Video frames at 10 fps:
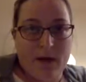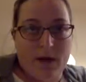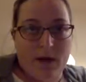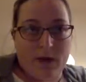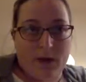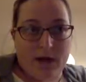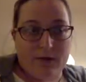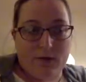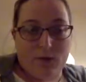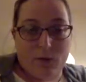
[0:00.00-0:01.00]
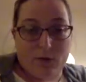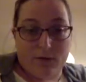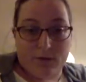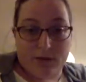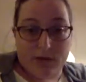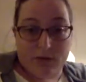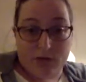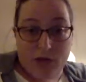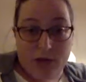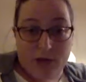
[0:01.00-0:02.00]
a lot of you work full-time
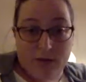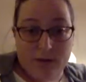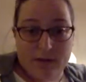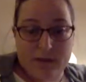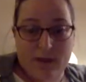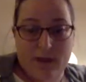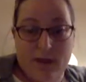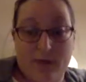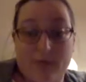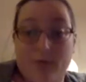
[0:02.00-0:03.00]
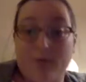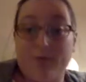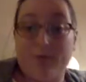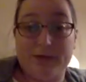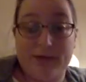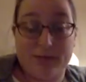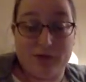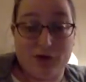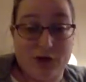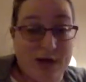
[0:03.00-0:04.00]
jobs. A lot of you work full-time
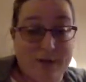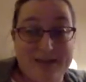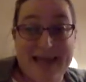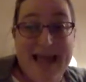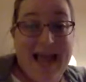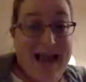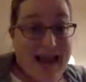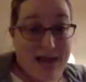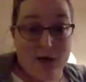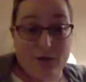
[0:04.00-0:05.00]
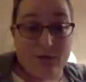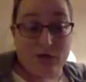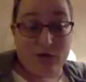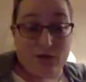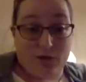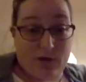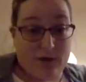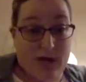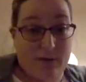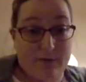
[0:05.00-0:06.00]
jobs and you have children on
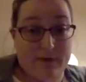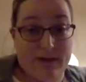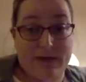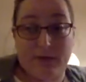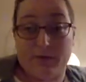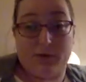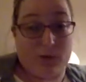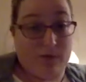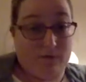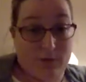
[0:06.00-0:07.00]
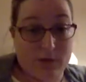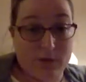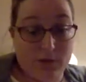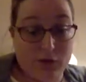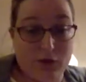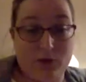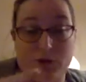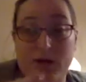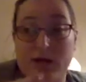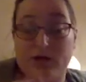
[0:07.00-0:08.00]
top of it. Some of you have multiple children.
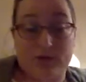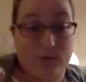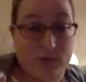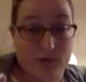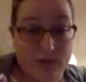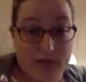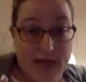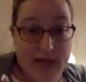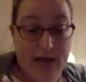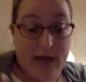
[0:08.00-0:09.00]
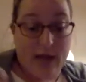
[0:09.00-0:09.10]
I just want to say,